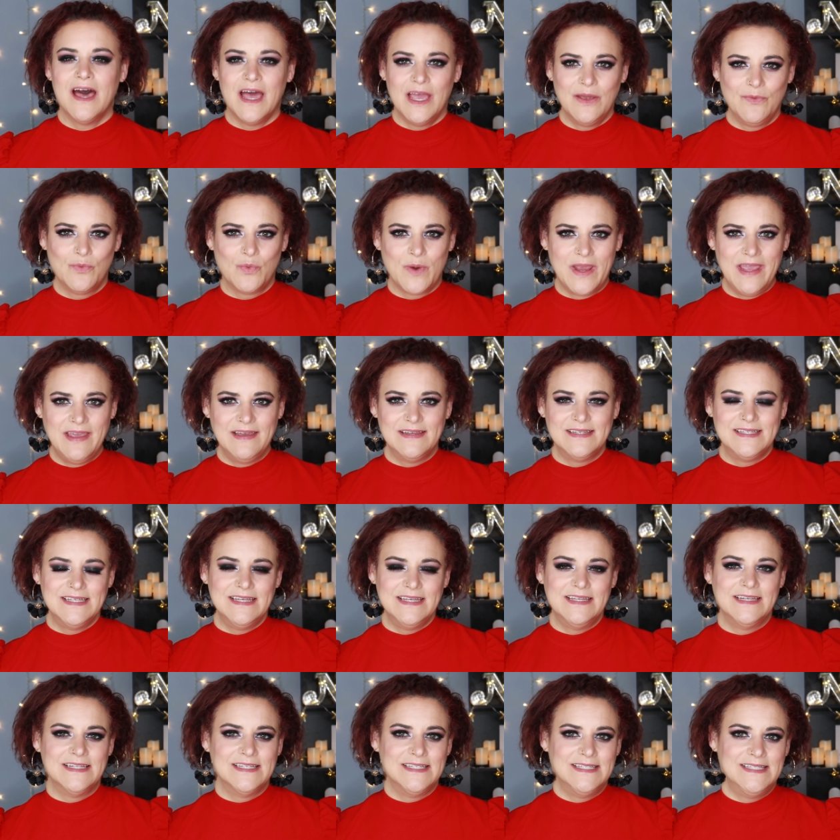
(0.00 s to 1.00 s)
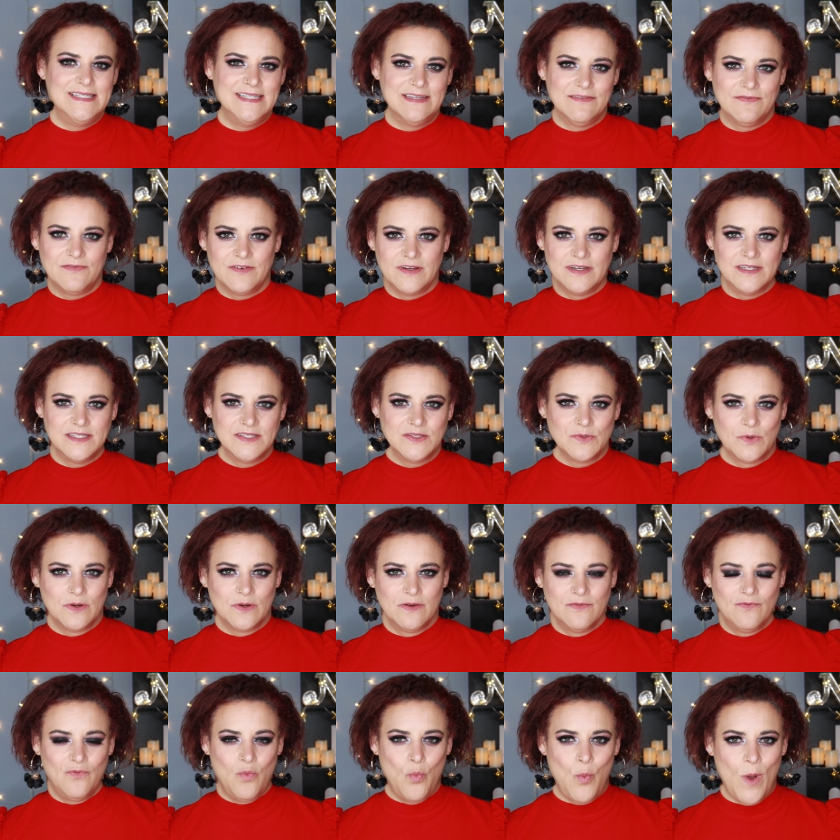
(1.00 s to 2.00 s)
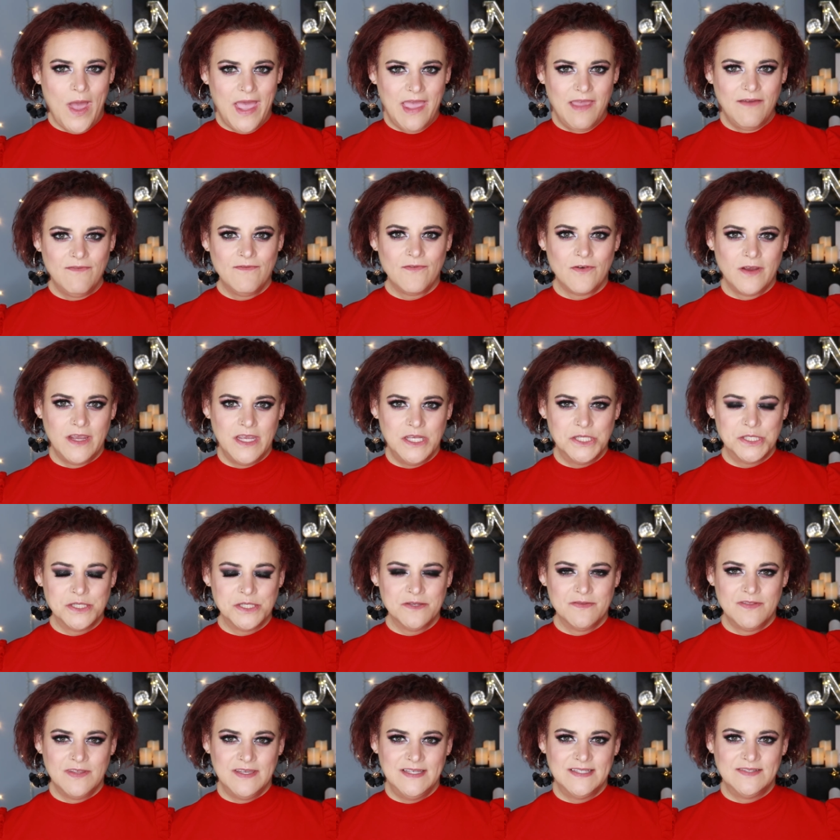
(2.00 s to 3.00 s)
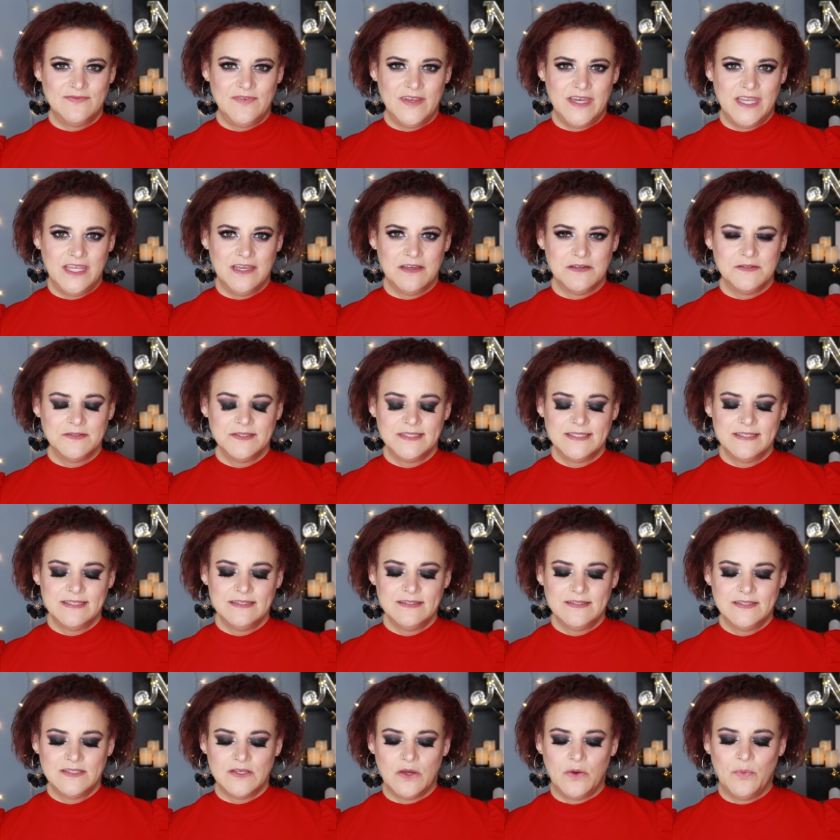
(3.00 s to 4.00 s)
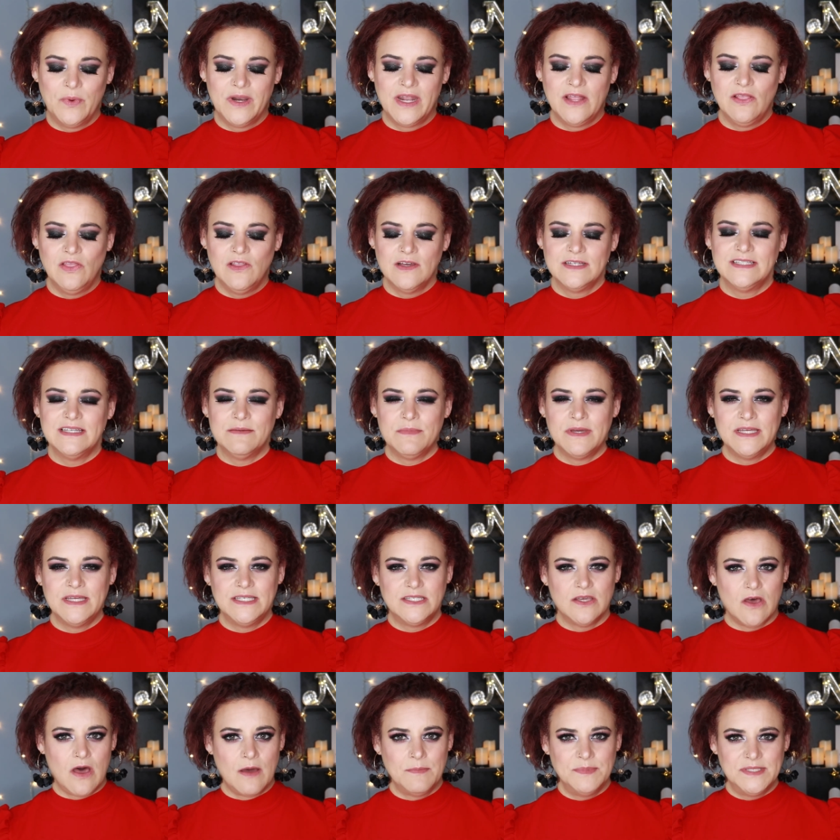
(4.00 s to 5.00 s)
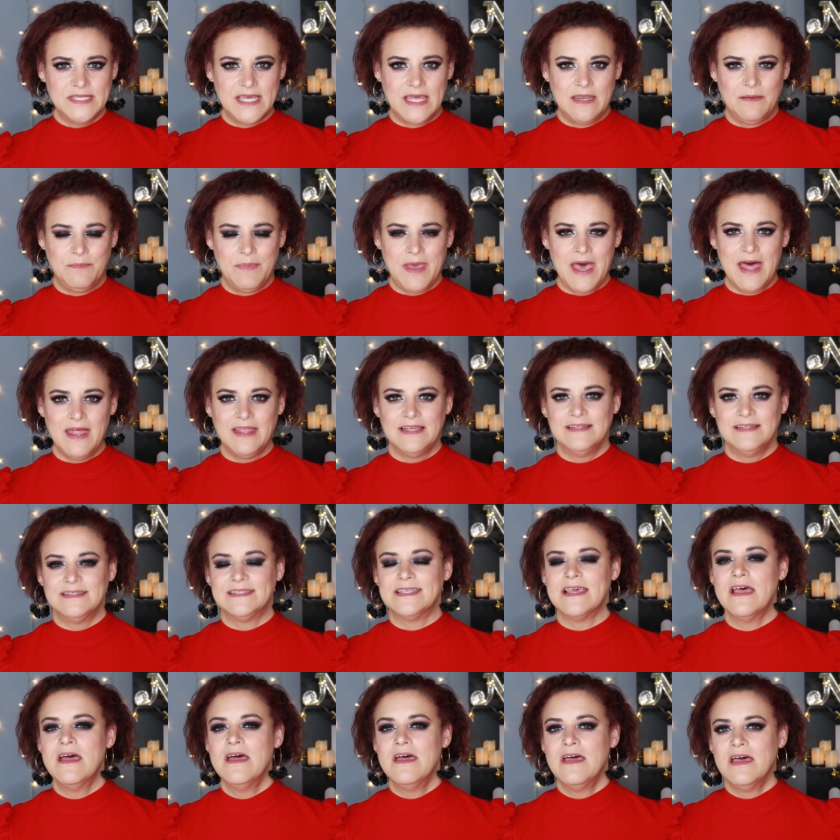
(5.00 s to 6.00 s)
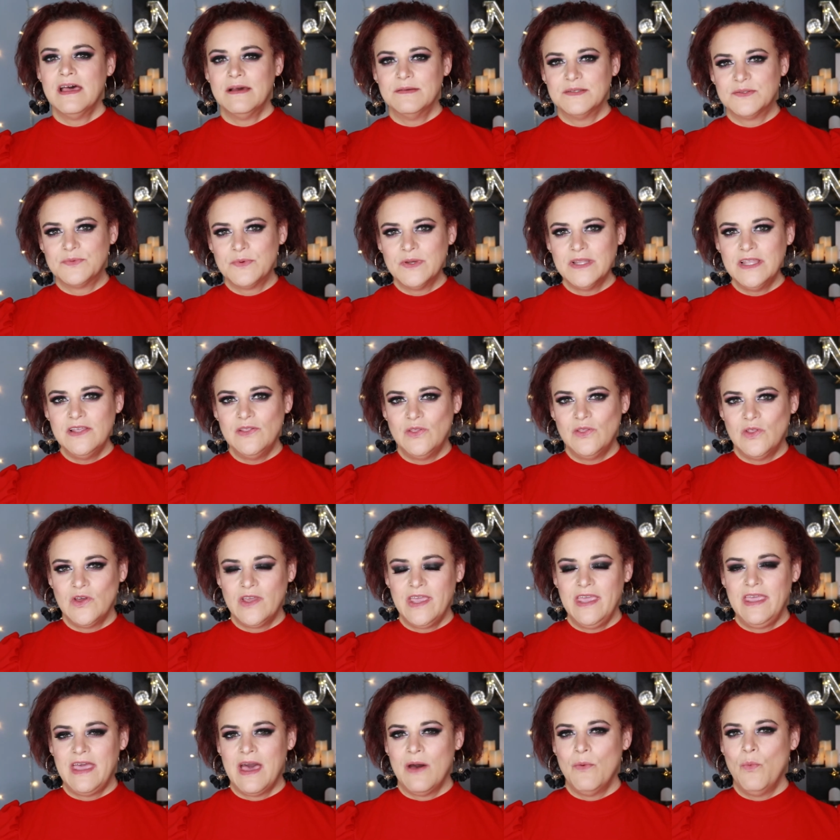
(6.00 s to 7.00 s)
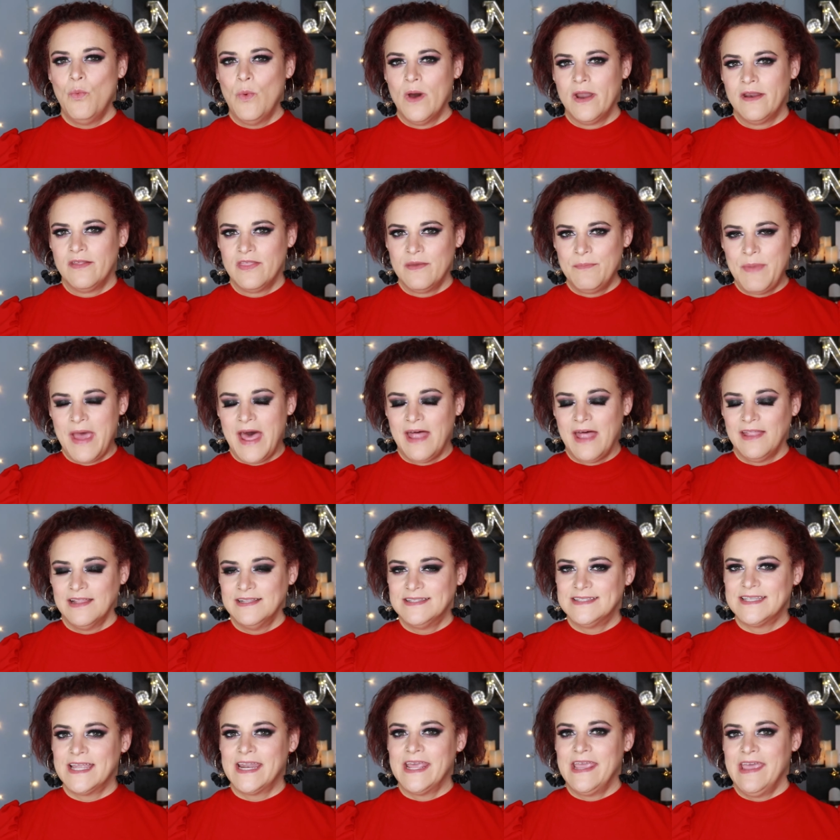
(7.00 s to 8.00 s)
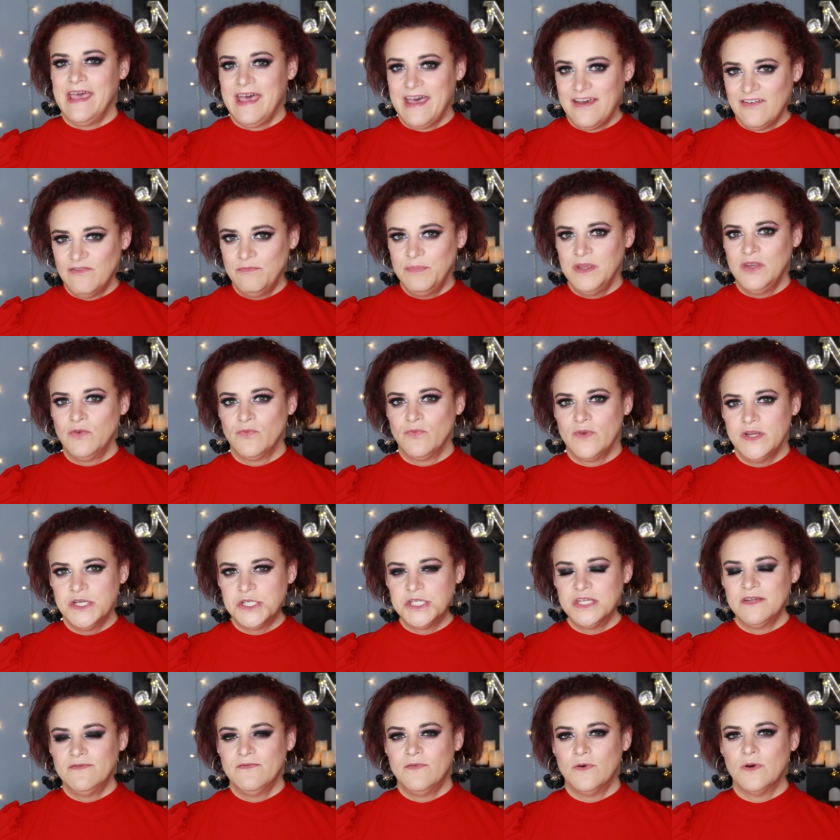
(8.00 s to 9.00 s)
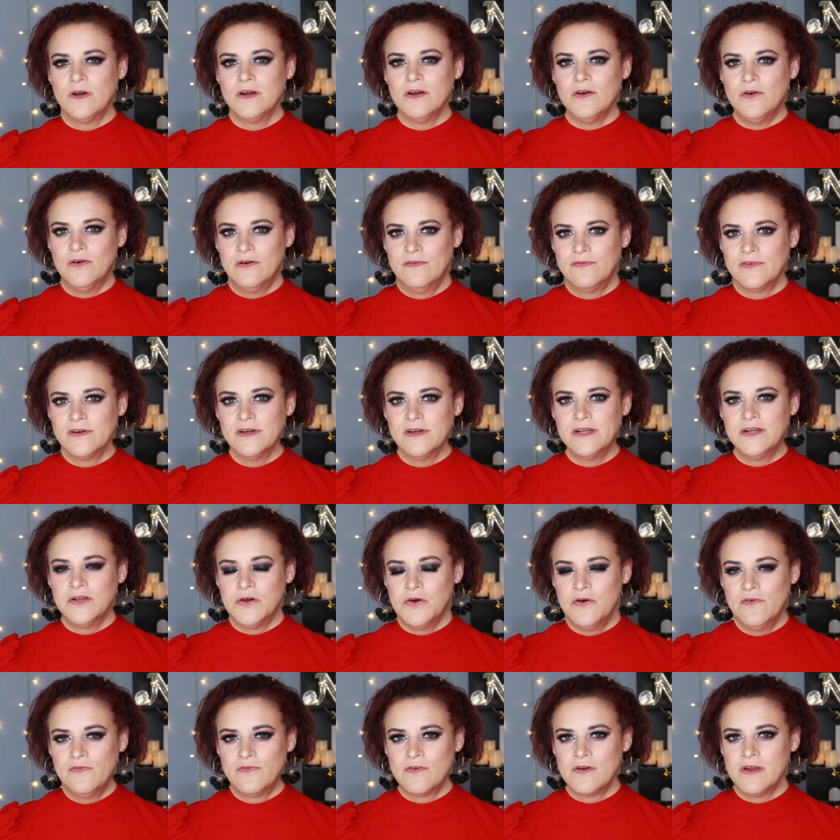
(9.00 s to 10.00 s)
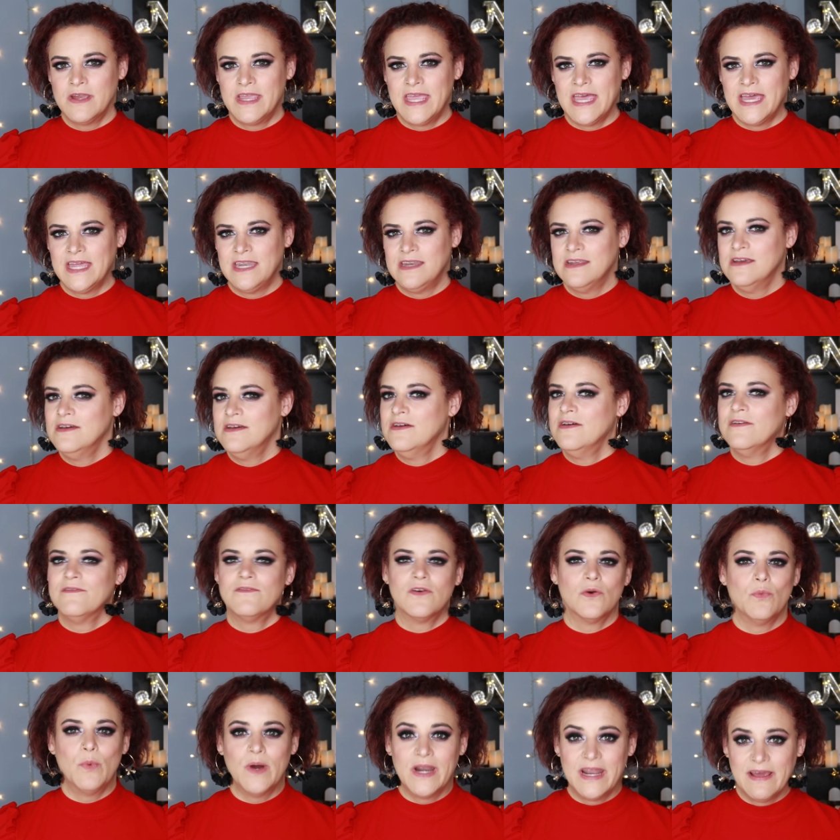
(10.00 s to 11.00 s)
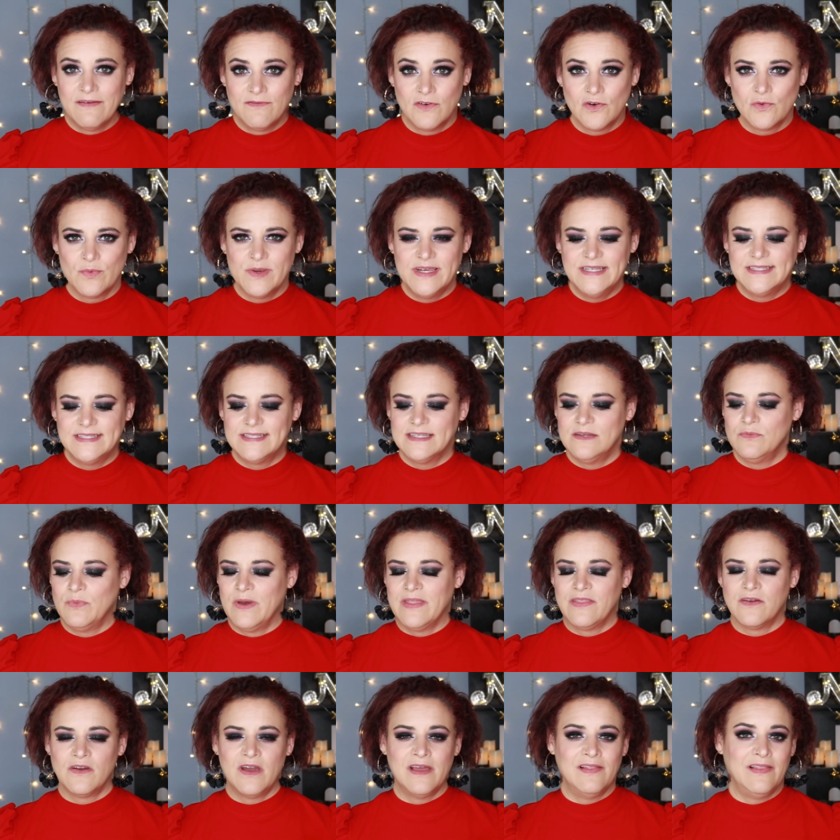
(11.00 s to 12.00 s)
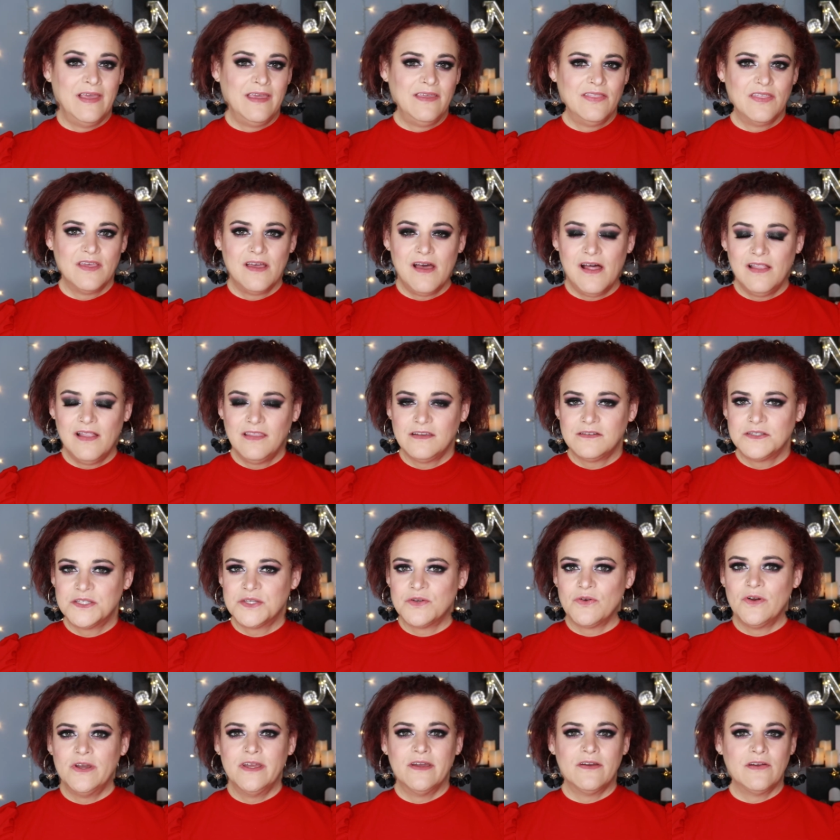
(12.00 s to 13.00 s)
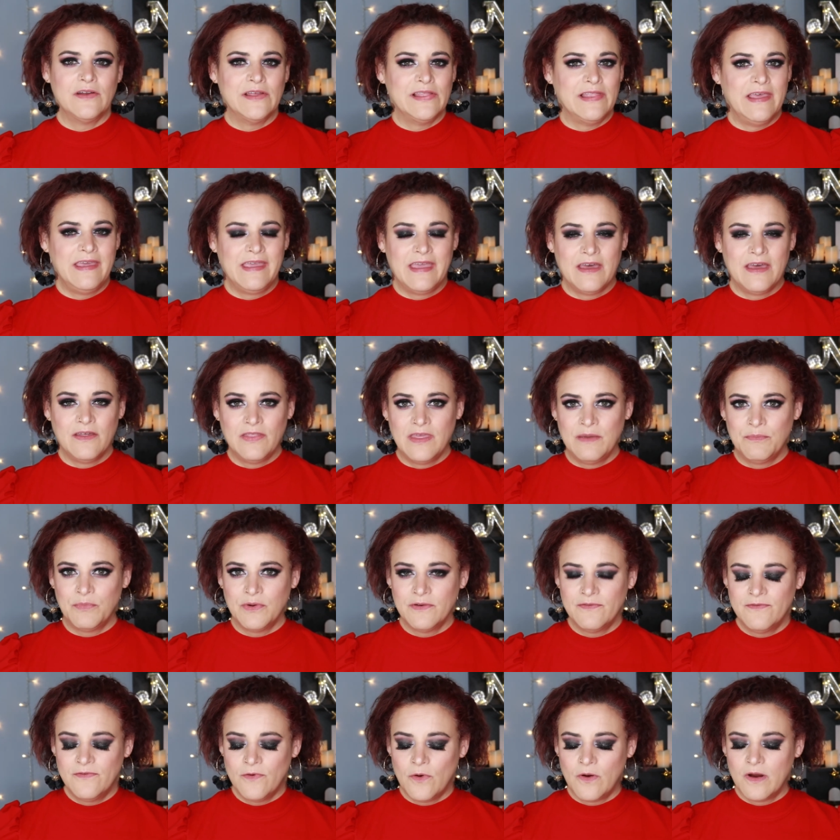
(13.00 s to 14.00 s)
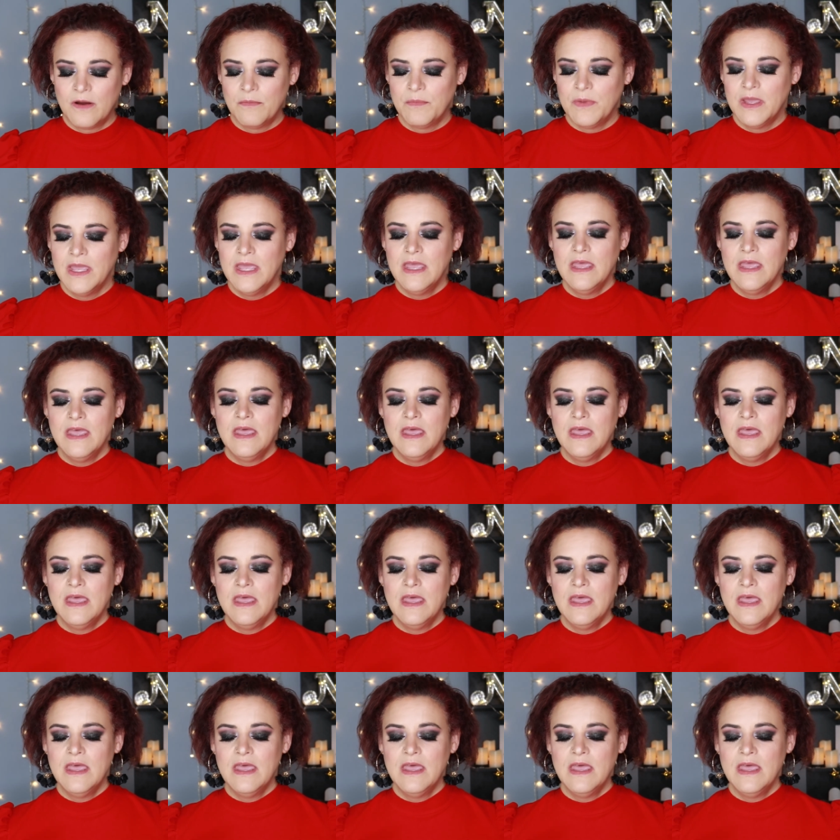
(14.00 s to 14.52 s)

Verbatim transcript: I ranked in a different sort of way for each of these videos. So when I looked at my top 10 palettes, I was really looking at what are the palettes that I have been reaching for over and over again for whatever reason, whether I like the color story or I like how they perform.